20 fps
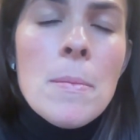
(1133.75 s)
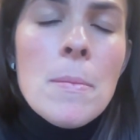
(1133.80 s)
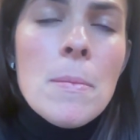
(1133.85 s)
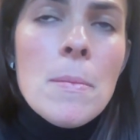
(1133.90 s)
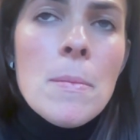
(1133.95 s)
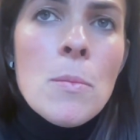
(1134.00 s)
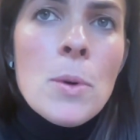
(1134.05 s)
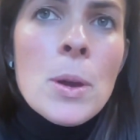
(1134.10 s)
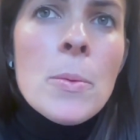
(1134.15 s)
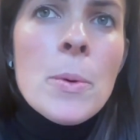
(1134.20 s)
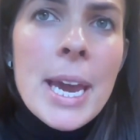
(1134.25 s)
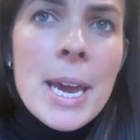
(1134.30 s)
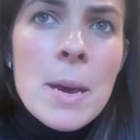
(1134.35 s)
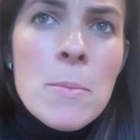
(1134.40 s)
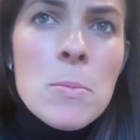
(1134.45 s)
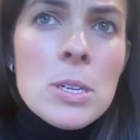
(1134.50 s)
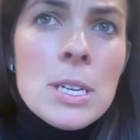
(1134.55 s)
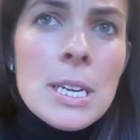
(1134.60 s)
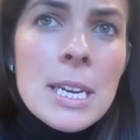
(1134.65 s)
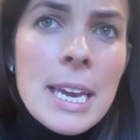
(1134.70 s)
we were
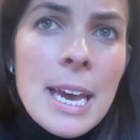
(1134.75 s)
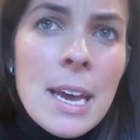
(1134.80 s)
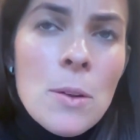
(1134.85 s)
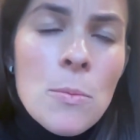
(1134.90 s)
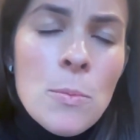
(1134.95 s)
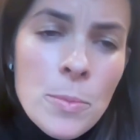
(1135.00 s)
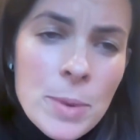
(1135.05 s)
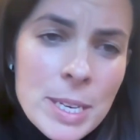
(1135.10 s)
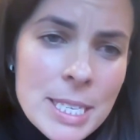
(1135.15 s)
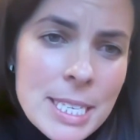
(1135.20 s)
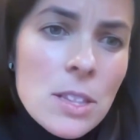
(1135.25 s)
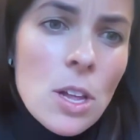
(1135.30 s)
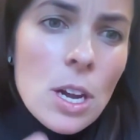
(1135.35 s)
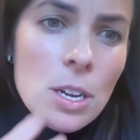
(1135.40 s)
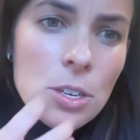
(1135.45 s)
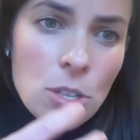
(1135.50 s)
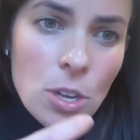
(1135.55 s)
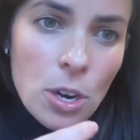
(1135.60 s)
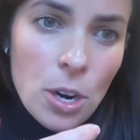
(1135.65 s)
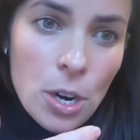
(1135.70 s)
able to get, when we did
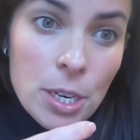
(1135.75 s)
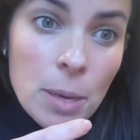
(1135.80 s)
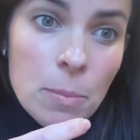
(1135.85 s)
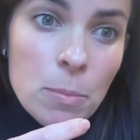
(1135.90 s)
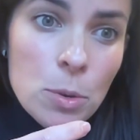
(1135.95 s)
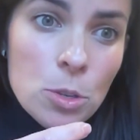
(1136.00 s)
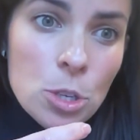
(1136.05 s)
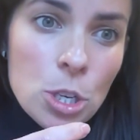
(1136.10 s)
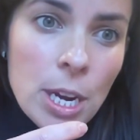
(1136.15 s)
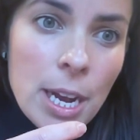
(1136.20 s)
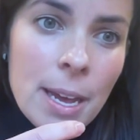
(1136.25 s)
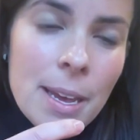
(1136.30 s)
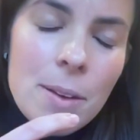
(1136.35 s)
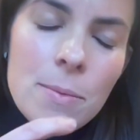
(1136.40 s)
launch the hard kombucha,